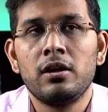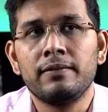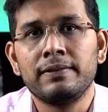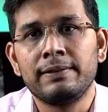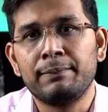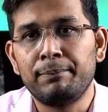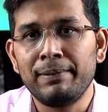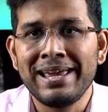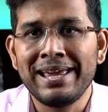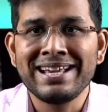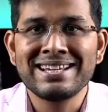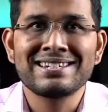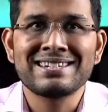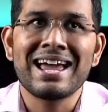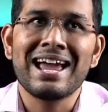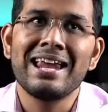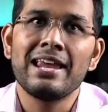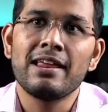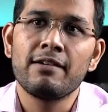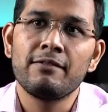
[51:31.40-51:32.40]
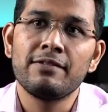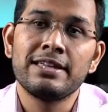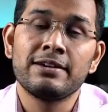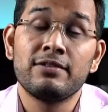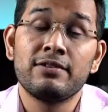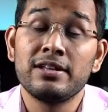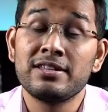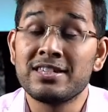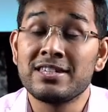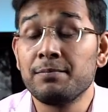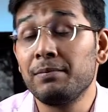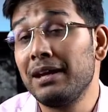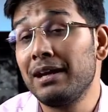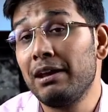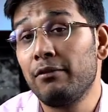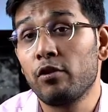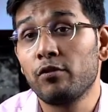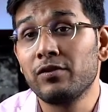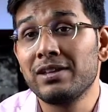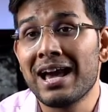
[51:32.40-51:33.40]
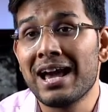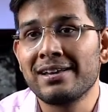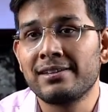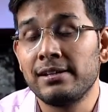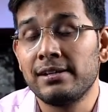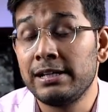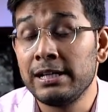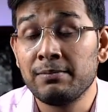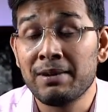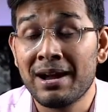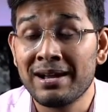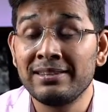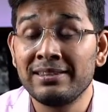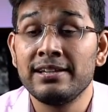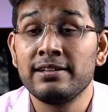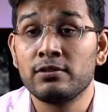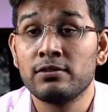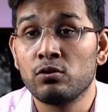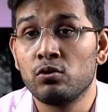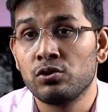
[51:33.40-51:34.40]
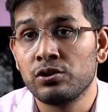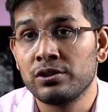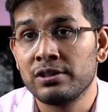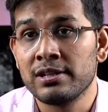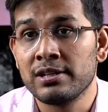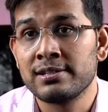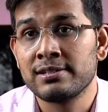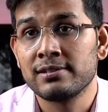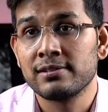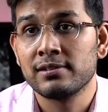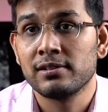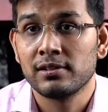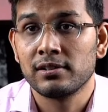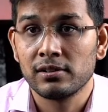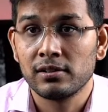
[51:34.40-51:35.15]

the playing style and everything will be similar level of the ICL team? I think so, yes.